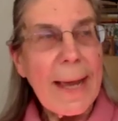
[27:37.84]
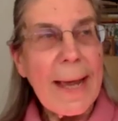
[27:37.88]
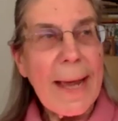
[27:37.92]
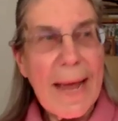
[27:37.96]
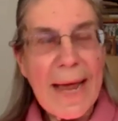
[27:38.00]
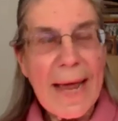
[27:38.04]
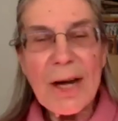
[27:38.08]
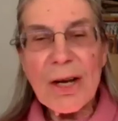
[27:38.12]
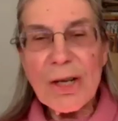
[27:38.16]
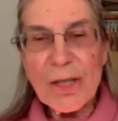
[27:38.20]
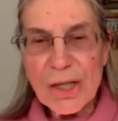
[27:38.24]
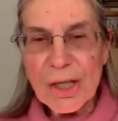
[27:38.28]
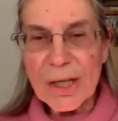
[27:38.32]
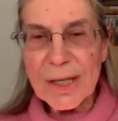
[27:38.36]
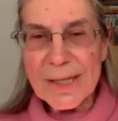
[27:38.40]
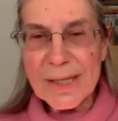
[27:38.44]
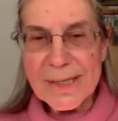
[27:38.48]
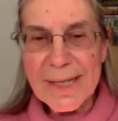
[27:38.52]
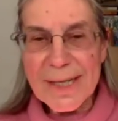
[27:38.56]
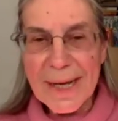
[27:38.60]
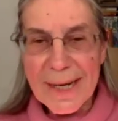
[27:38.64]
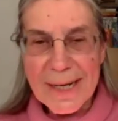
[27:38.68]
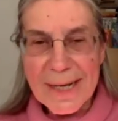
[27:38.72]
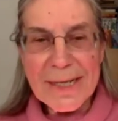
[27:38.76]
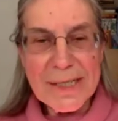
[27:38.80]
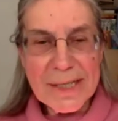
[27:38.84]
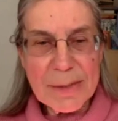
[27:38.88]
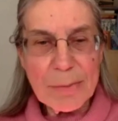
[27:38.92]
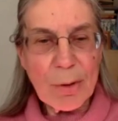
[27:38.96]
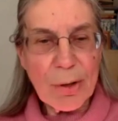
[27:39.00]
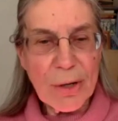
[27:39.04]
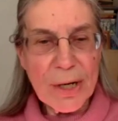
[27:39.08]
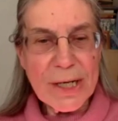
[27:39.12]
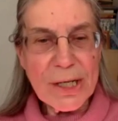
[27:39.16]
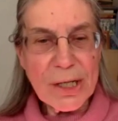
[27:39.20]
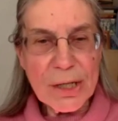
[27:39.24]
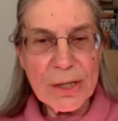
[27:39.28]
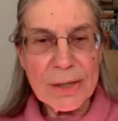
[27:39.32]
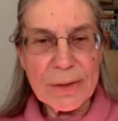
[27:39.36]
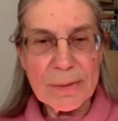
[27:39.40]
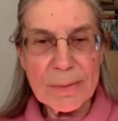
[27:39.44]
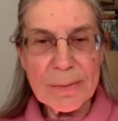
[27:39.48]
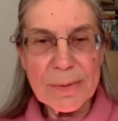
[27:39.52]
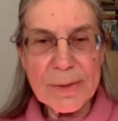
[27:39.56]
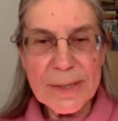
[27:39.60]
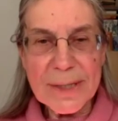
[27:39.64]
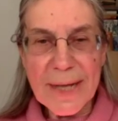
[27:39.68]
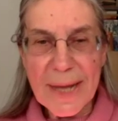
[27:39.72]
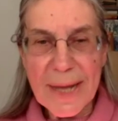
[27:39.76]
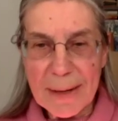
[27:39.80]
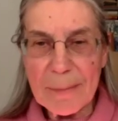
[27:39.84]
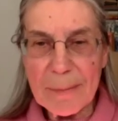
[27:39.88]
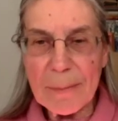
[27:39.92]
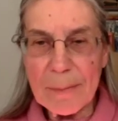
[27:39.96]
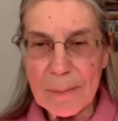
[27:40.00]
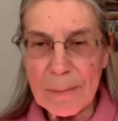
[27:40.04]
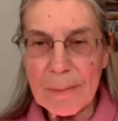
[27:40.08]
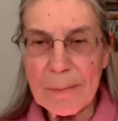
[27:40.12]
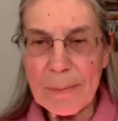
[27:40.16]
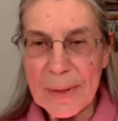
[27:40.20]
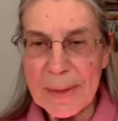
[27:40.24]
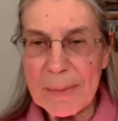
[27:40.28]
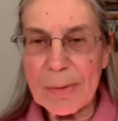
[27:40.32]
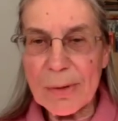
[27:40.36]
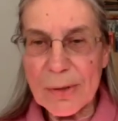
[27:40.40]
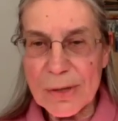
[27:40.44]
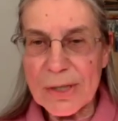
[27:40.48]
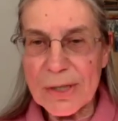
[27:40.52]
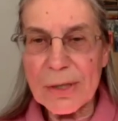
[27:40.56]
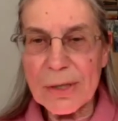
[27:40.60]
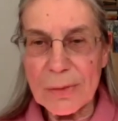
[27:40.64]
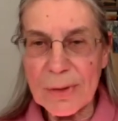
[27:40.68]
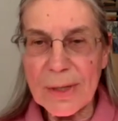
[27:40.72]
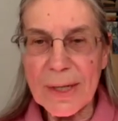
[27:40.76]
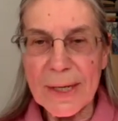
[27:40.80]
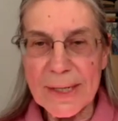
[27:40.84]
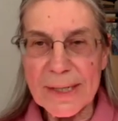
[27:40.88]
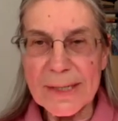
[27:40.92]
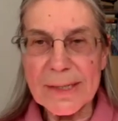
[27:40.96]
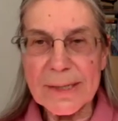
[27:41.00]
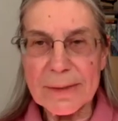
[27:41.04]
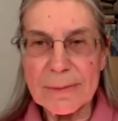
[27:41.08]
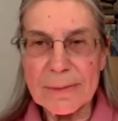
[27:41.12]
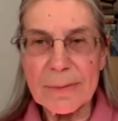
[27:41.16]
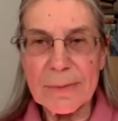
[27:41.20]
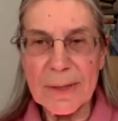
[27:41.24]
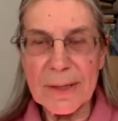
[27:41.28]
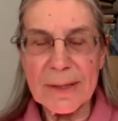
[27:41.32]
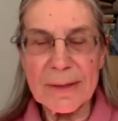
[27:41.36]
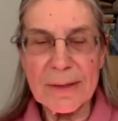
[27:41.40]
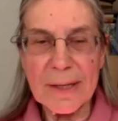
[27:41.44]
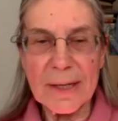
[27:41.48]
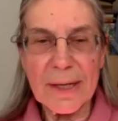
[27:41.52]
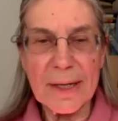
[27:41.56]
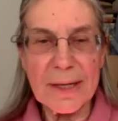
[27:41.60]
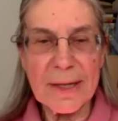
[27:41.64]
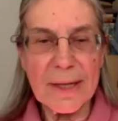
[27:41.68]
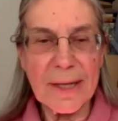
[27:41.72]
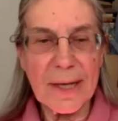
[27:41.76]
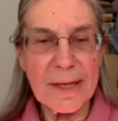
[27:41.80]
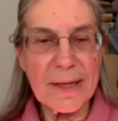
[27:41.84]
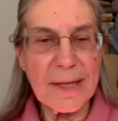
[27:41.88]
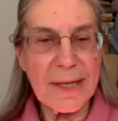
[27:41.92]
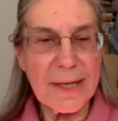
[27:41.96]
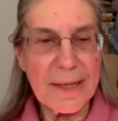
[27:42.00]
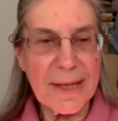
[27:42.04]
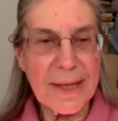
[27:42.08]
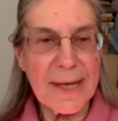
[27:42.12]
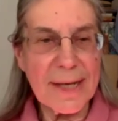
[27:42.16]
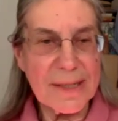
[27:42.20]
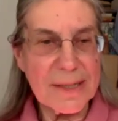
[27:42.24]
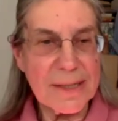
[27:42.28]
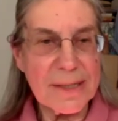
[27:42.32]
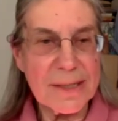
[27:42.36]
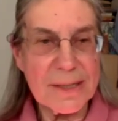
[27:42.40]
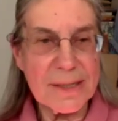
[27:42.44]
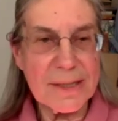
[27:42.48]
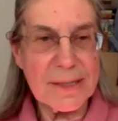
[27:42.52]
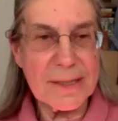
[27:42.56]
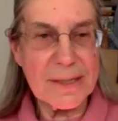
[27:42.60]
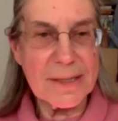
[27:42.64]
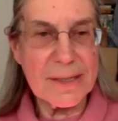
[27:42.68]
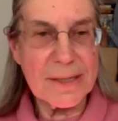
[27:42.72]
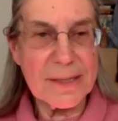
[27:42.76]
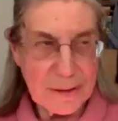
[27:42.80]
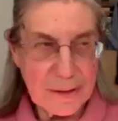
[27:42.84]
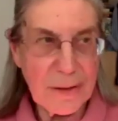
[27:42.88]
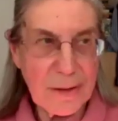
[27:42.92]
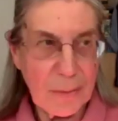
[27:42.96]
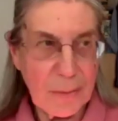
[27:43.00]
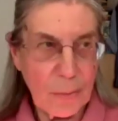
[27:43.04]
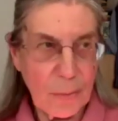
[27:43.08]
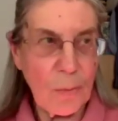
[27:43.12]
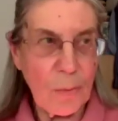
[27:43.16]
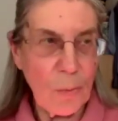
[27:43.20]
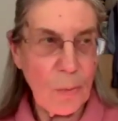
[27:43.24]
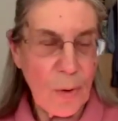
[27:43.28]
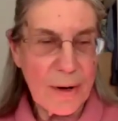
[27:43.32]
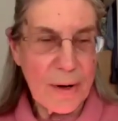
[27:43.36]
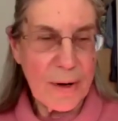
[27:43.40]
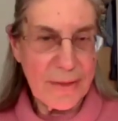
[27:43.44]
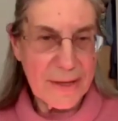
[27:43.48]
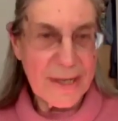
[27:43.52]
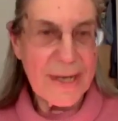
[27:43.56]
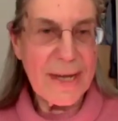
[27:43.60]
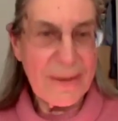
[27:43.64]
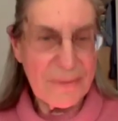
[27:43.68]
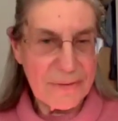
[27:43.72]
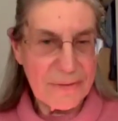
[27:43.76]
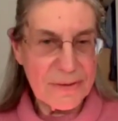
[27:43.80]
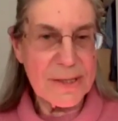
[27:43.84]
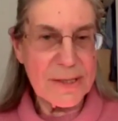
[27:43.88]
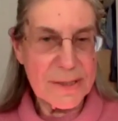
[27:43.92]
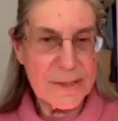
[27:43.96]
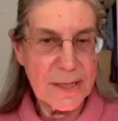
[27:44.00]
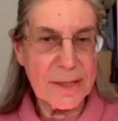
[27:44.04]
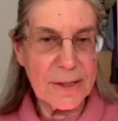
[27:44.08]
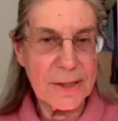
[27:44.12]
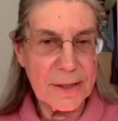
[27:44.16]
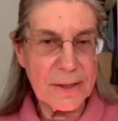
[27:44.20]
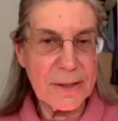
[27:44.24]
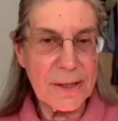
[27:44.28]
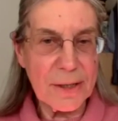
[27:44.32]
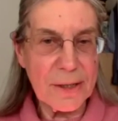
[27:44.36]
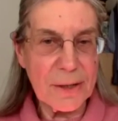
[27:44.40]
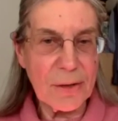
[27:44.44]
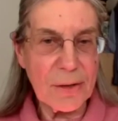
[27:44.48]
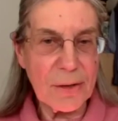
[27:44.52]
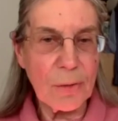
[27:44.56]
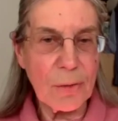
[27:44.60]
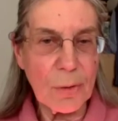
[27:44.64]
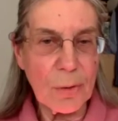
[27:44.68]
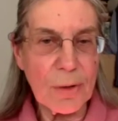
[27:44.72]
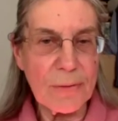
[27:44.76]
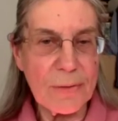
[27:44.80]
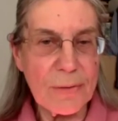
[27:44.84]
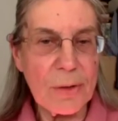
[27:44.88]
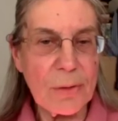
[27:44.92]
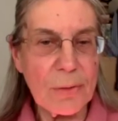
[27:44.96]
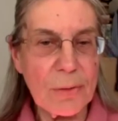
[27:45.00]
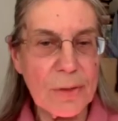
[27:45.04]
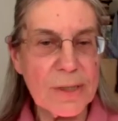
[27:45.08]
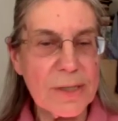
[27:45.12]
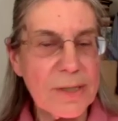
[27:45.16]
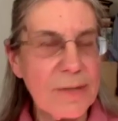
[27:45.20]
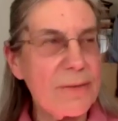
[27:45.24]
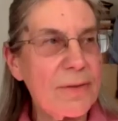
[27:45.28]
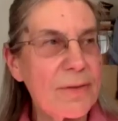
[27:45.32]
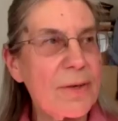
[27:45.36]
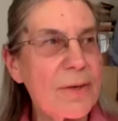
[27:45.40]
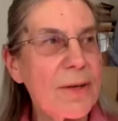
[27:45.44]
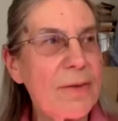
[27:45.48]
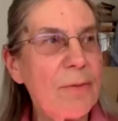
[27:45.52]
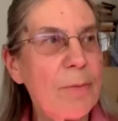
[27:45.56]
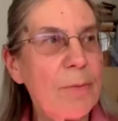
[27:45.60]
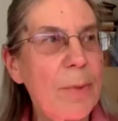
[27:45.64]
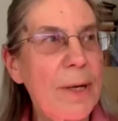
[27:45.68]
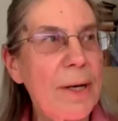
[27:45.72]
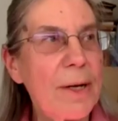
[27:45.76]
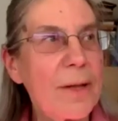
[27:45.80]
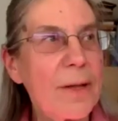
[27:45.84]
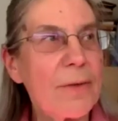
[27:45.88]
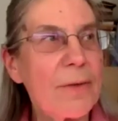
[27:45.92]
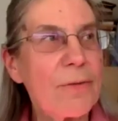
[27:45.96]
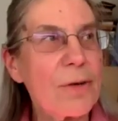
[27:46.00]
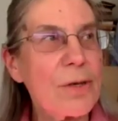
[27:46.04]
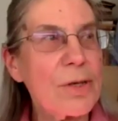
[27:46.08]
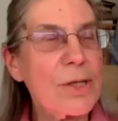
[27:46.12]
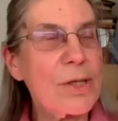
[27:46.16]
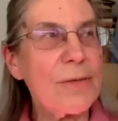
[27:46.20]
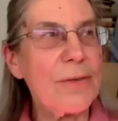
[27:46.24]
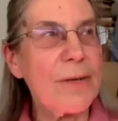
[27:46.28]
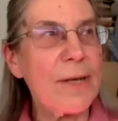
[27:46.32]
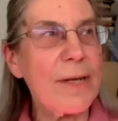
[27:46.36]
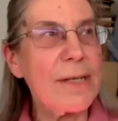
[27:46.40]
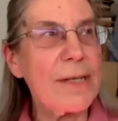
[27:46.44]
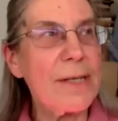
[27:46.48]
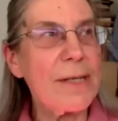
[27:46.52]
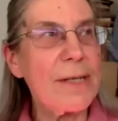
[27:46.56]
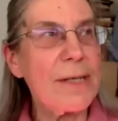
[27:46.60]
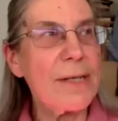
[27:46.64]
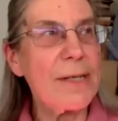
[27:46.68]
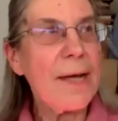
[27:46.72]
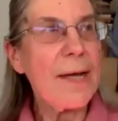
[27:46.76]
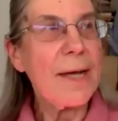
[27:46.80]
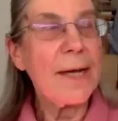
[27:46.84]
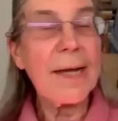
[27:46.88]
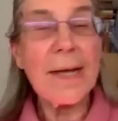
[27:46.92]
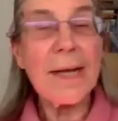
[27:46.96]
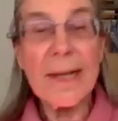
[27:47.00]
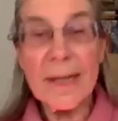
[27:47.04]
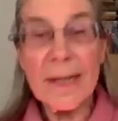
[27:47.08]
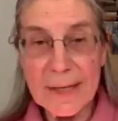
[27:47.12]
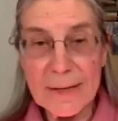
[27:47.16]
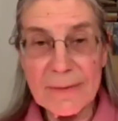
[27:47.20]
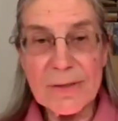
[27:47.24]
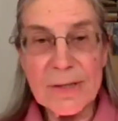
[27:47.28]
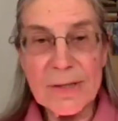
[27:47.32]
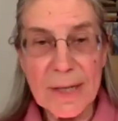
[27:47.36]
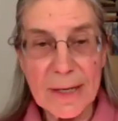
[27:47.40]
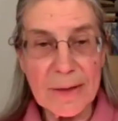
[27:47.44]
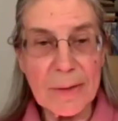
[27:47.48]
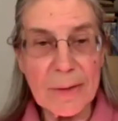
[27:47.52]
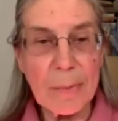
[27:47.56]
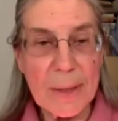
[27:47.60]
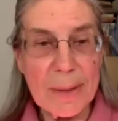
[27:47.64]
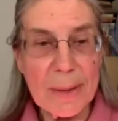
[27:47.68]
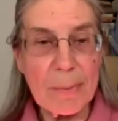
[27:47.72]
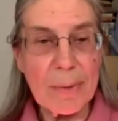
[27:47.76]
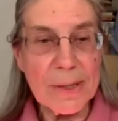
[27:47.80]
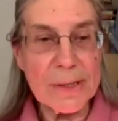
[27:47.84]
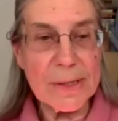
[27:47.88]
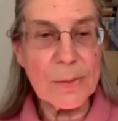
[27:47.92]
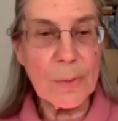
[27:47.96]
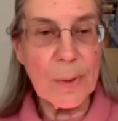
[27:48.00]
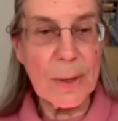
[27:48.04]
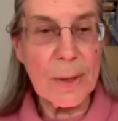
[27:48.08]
energise that inspiration to get people to do things. I think that's one of the gifts that all of you that have been at the front of it can give to other people as